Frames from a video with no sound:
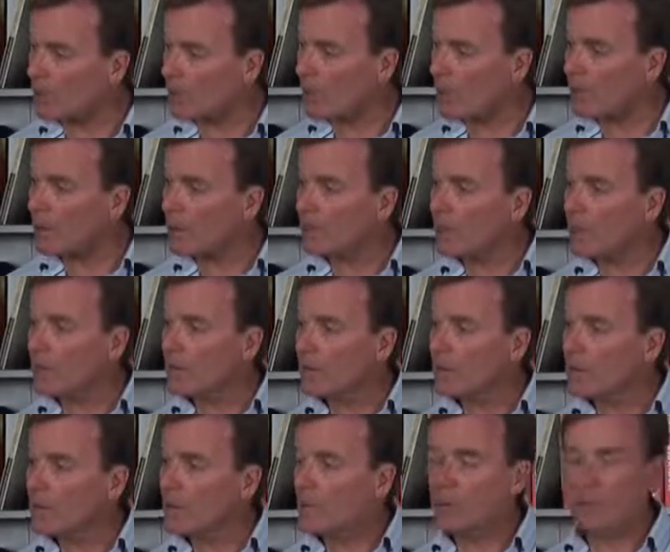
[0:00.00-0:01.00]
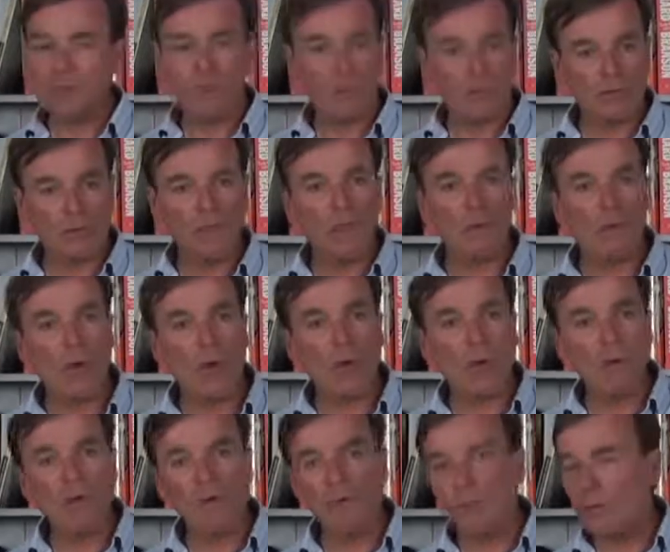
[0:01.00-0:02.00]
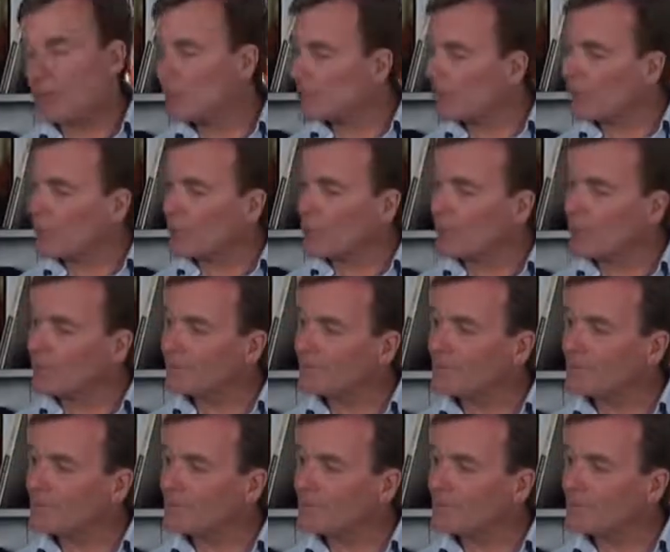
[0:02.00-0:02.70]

in that, but still did quite well for myself, yeah?